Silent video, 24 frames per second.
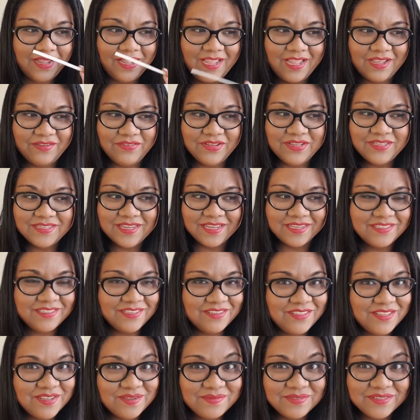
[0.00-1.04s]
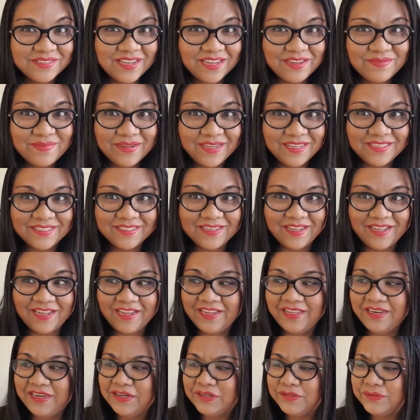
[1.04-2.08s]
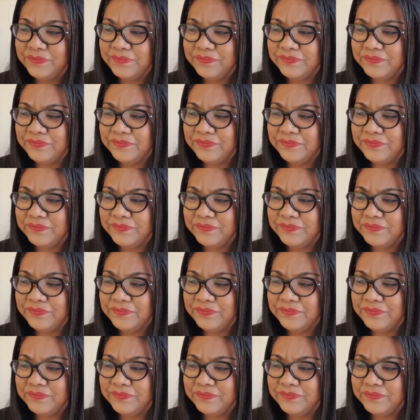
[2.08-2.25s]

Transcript: I haven't tested them side by side.